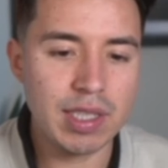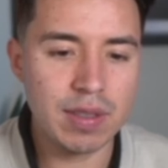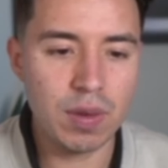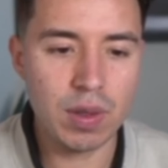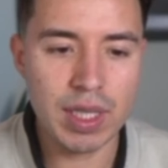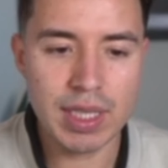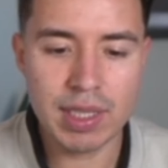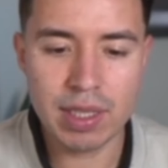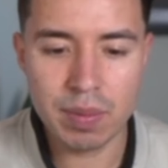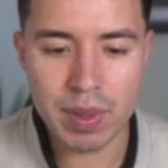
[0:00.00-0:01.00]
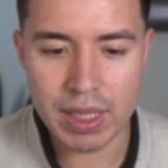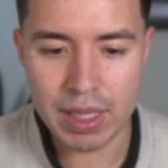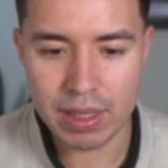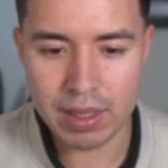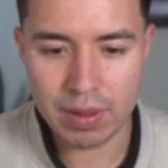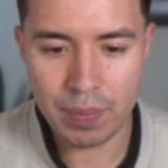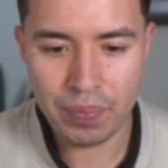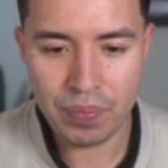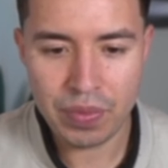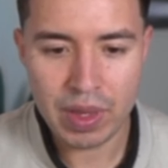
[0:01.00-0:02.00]
for these GPTs.
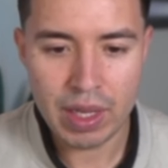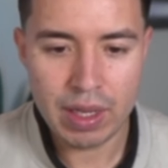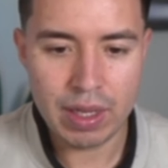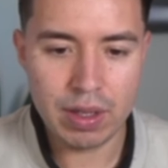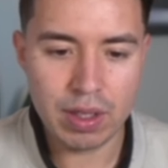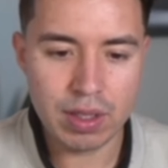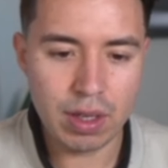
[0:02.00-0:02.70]
And you can start